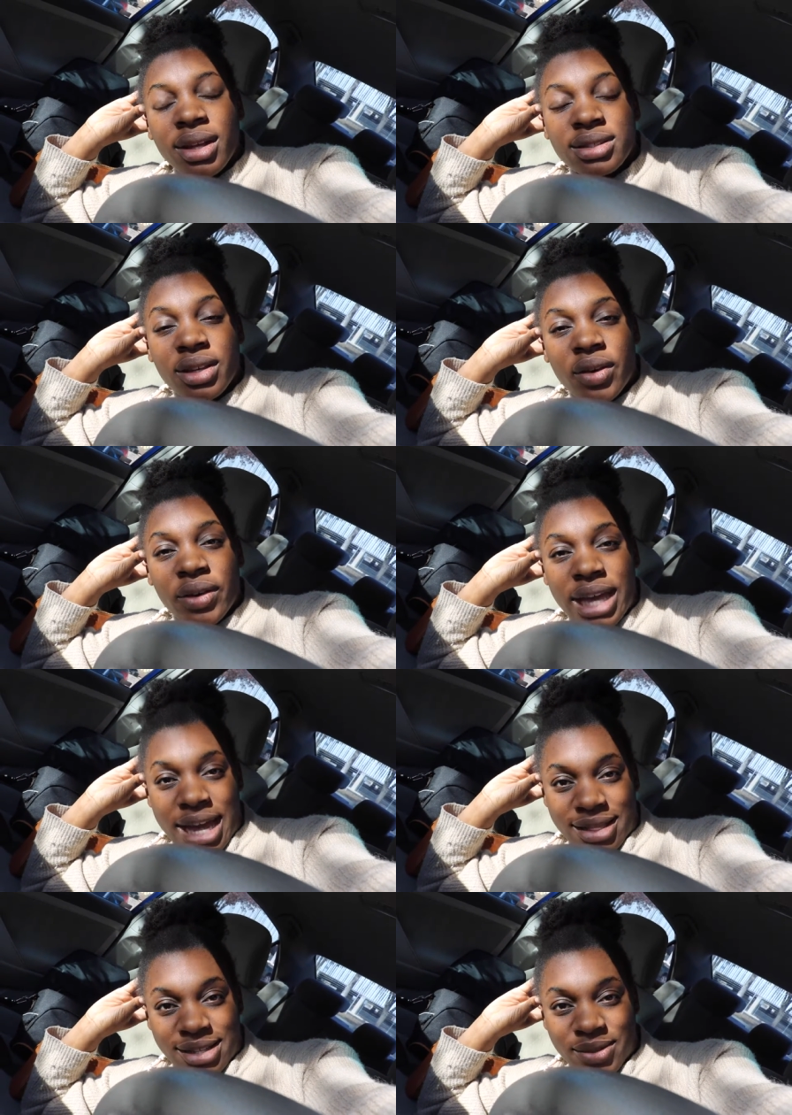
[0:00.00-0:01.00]
so
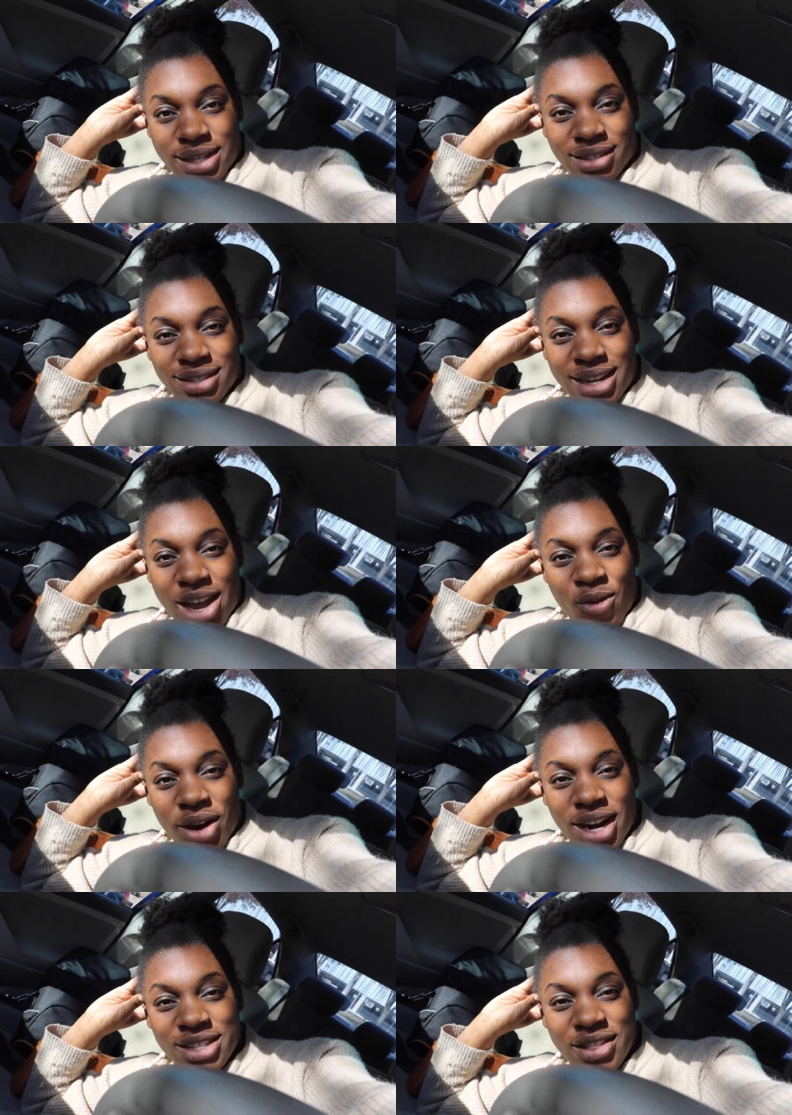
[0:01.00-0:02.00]
yeah that's what I did today at
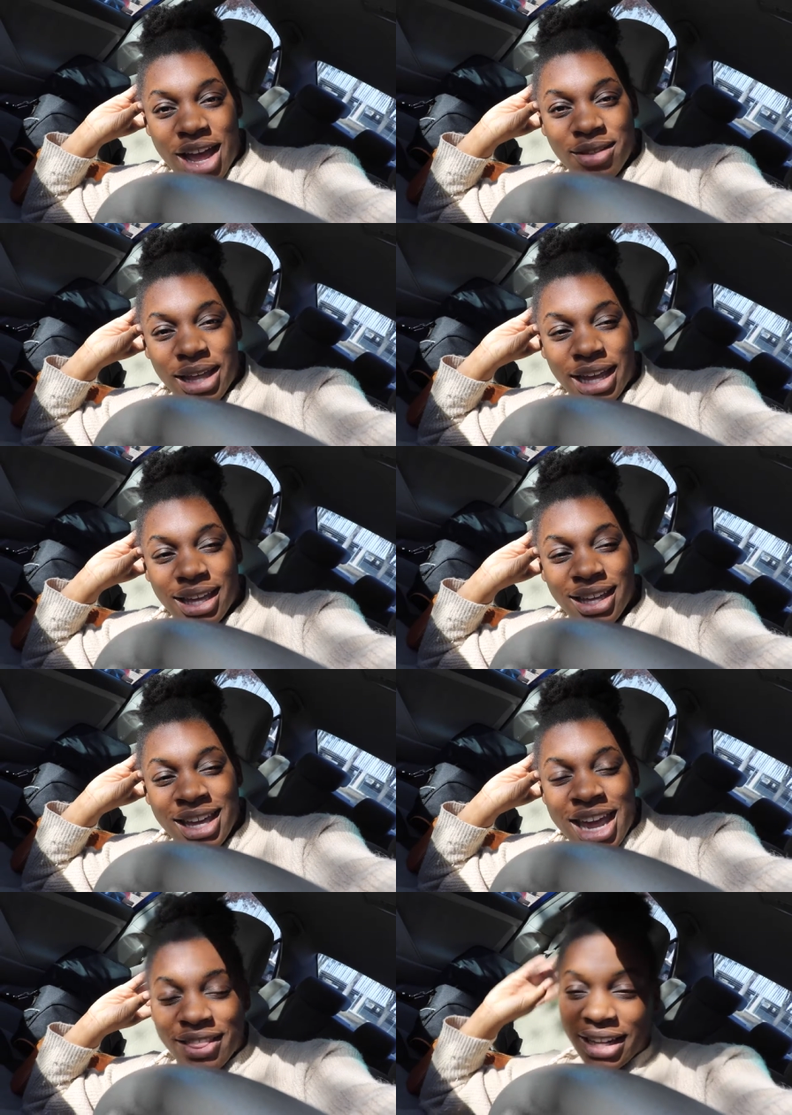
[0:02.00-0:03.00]
work so that like
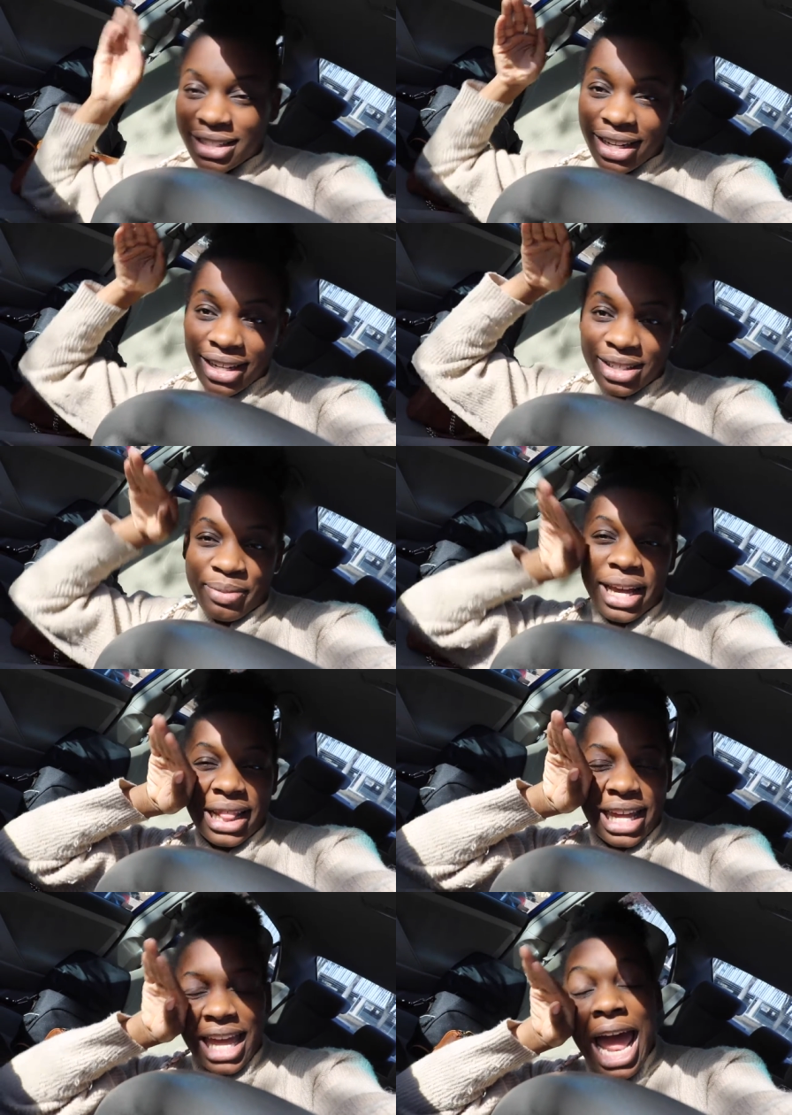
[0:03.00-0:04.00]
that turned my
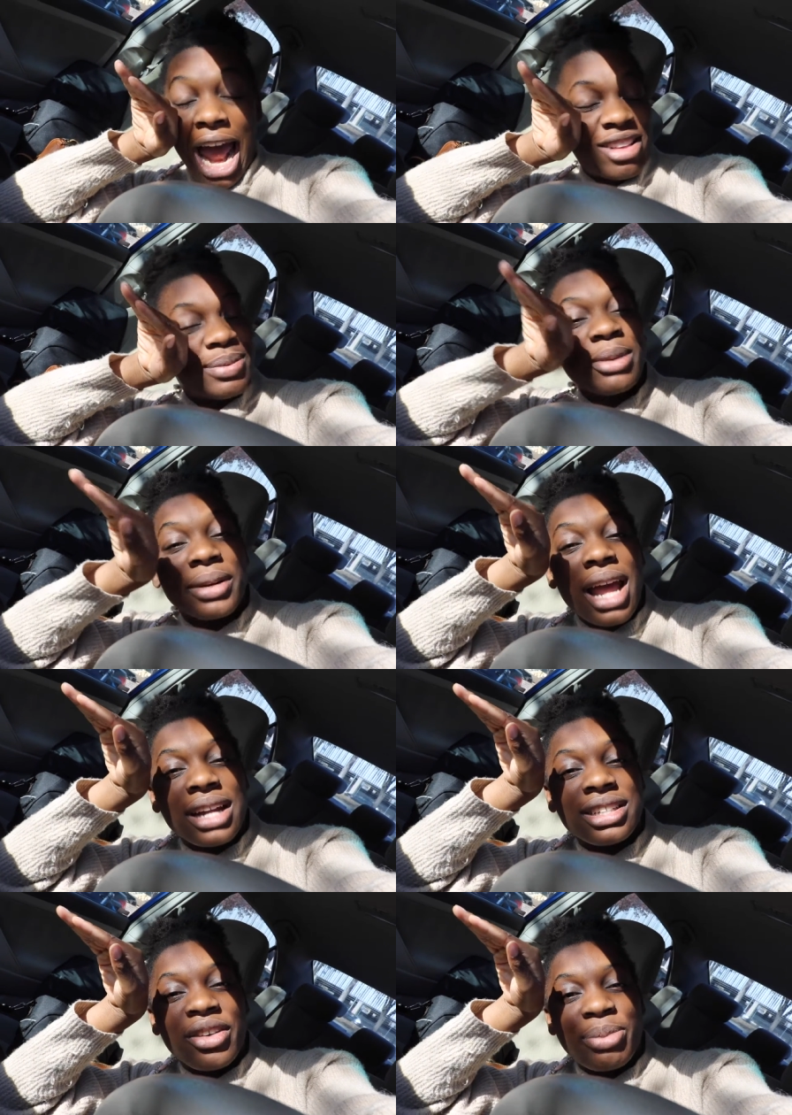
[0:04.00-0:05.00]
like as being
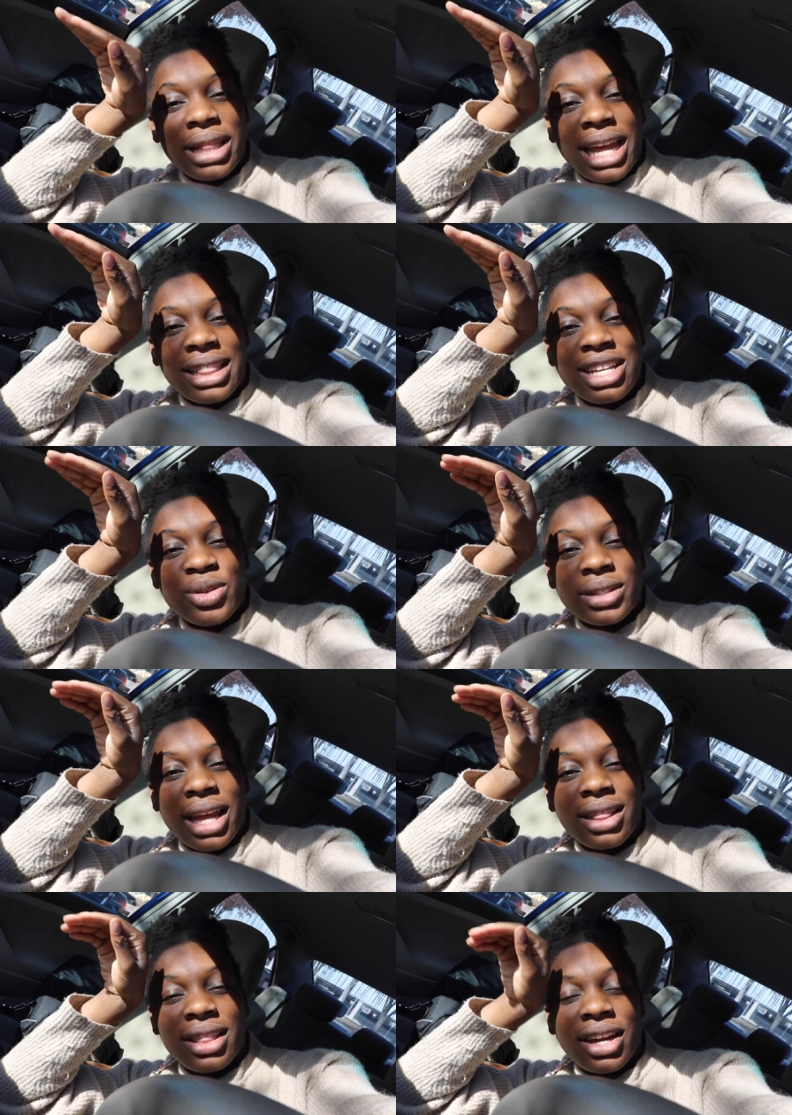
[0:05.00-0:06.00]
productive but like this was
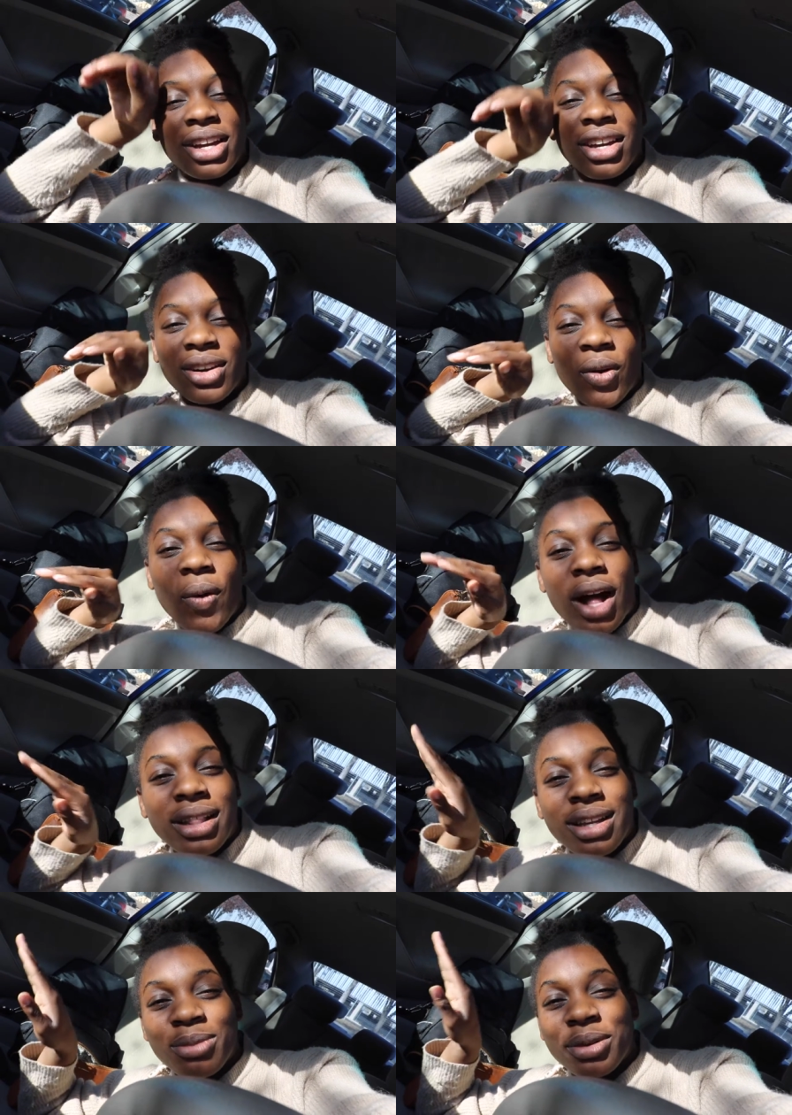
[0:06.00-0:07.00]
like the good
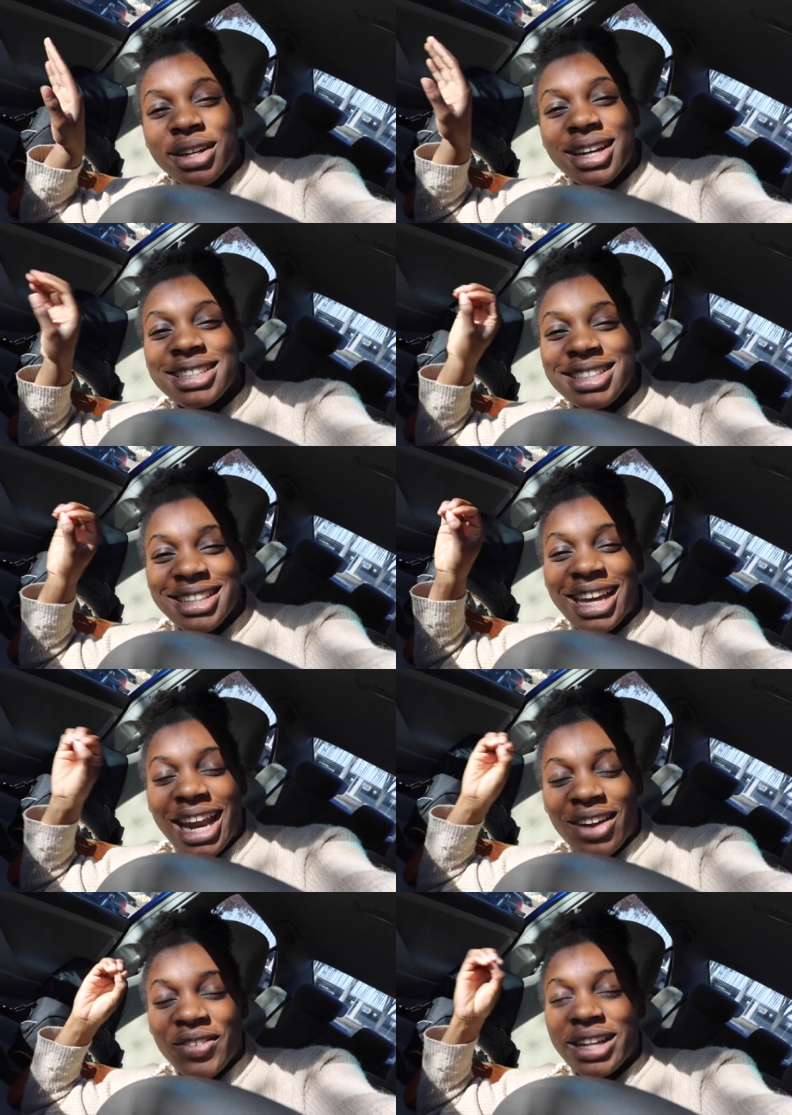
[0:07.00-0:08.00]
quality production
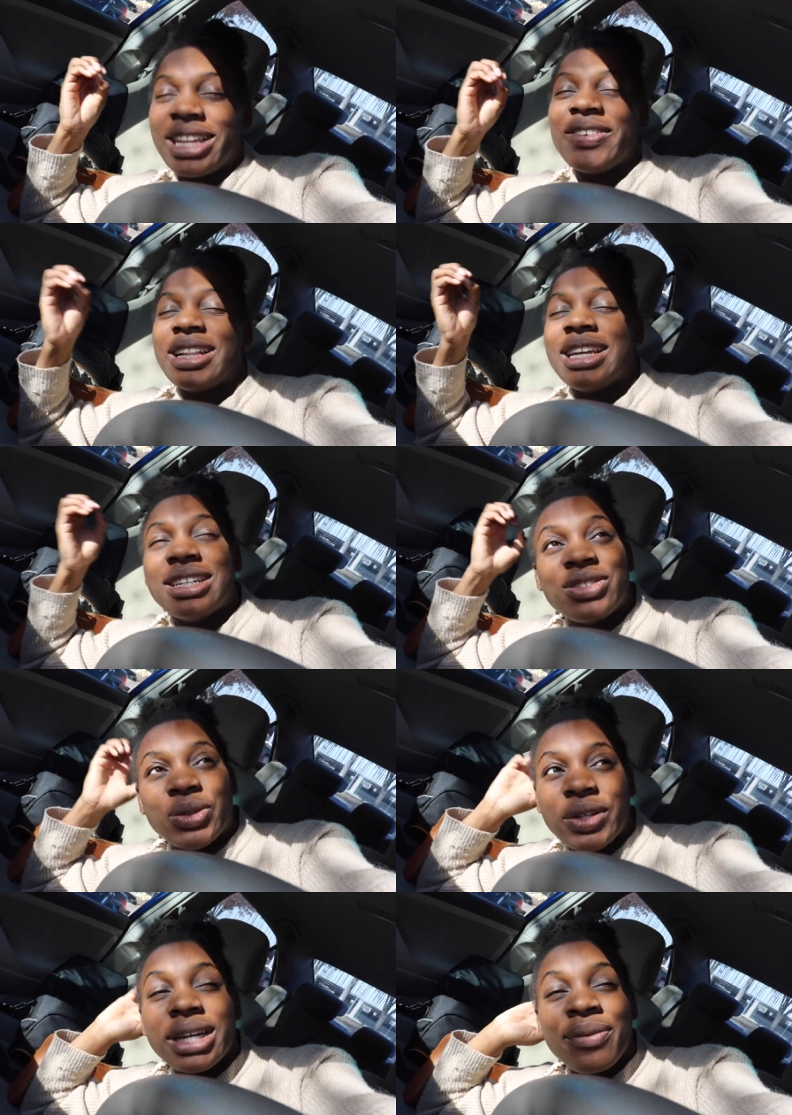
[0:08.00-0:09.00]
that I really really
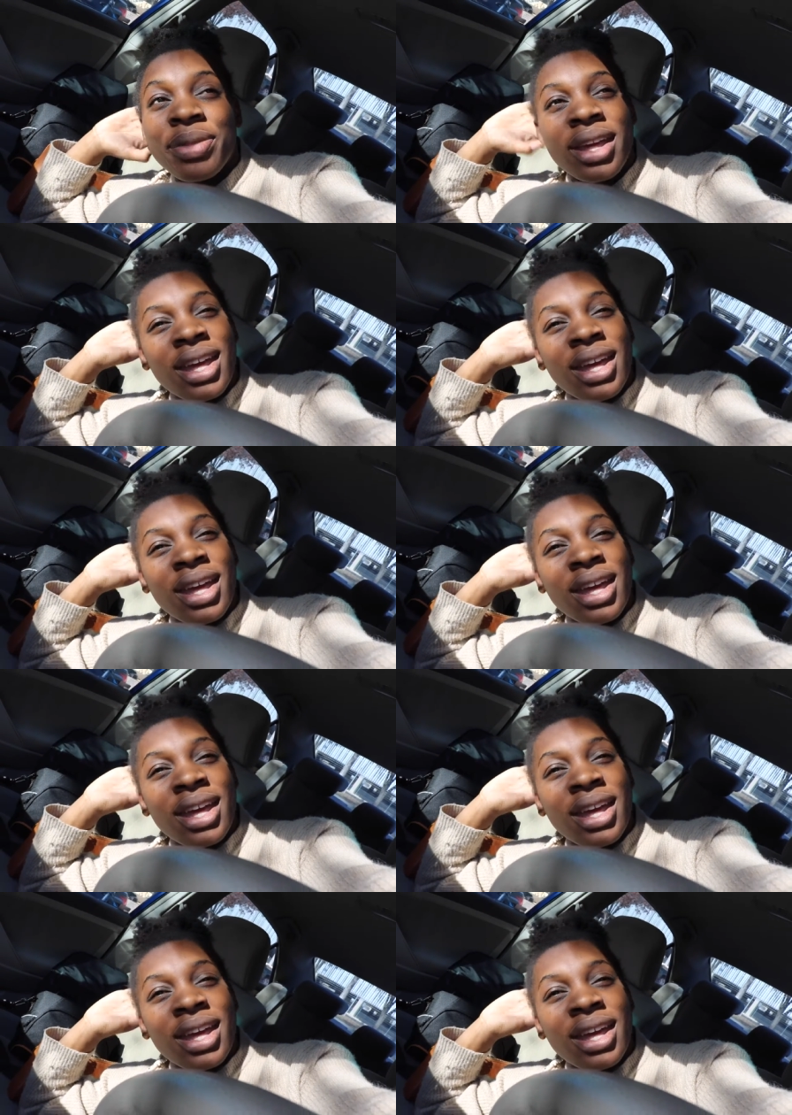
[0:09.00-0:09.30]
enjoy